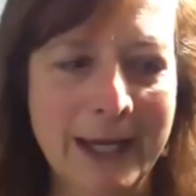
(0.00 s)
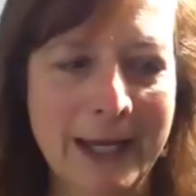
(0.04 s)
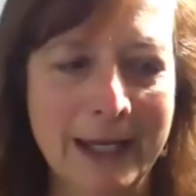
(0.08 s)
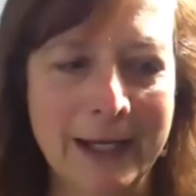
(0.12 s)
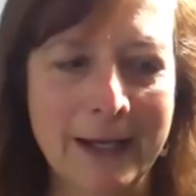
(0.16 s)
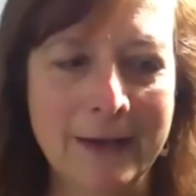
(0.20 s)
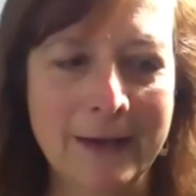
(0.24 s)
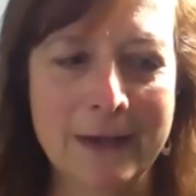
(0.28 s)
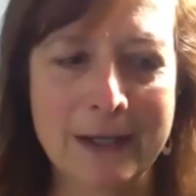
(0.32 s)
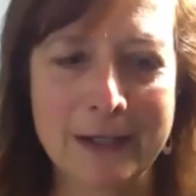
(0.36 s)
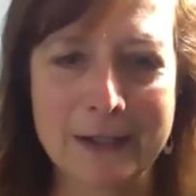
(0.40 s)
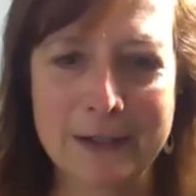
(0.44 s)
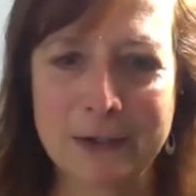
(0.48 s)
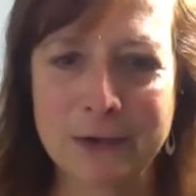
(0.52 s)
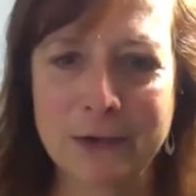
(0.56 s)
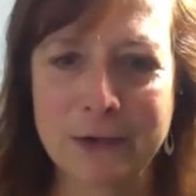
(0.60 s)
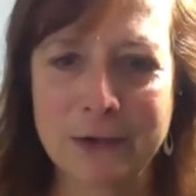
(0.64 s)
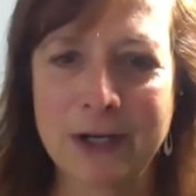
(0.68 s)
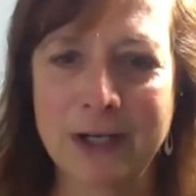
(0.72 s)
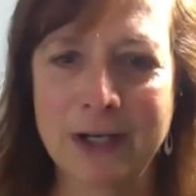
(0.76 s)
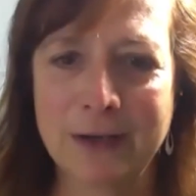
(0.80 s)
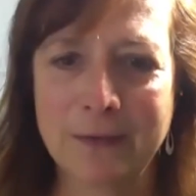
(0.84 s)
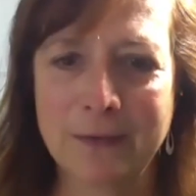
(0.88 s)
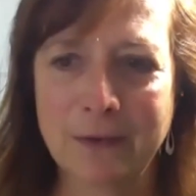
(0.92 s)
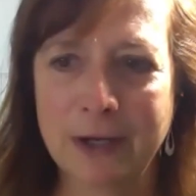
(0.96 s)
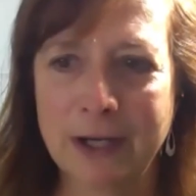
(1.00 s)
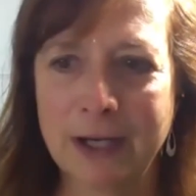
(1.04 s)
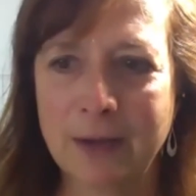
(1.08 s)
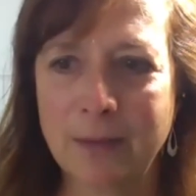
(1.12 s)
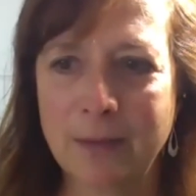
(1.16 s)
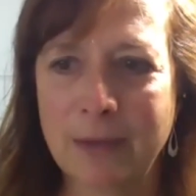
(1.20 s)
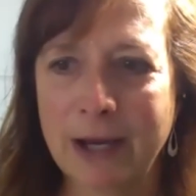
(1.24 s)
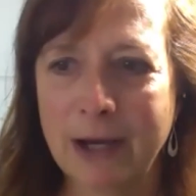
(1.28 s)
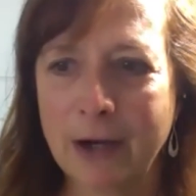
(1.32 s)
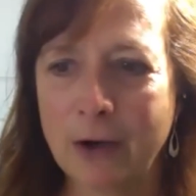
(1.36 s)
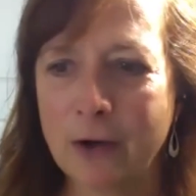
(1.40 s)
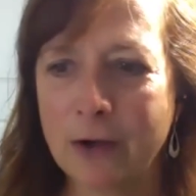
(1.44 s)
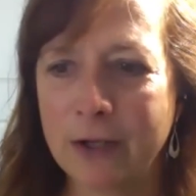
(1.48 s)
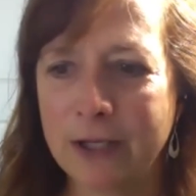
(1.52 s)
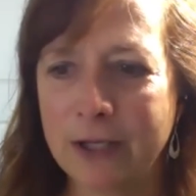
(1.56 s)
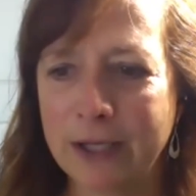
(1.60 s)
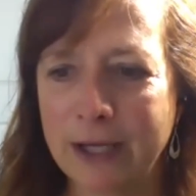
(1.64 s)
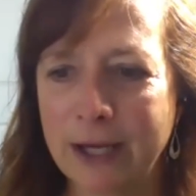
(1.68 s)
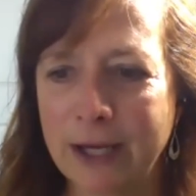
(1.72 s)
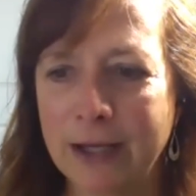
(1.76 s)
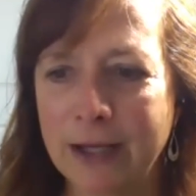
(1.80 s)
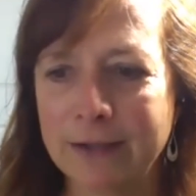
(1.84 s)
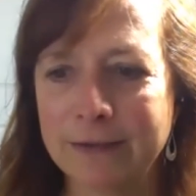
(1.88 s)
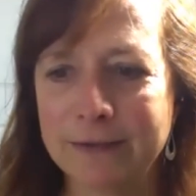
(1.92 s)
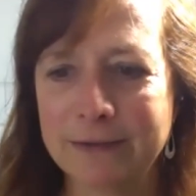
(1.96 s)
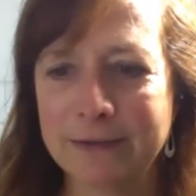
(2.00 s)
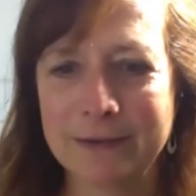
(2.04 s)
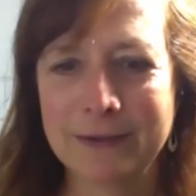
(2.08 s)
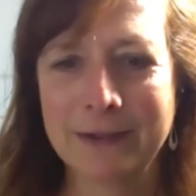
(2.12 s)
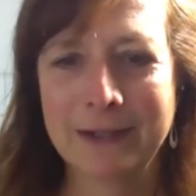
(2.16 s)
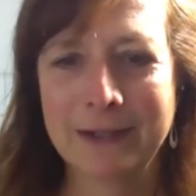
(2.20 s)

get that straight and invite him back on again.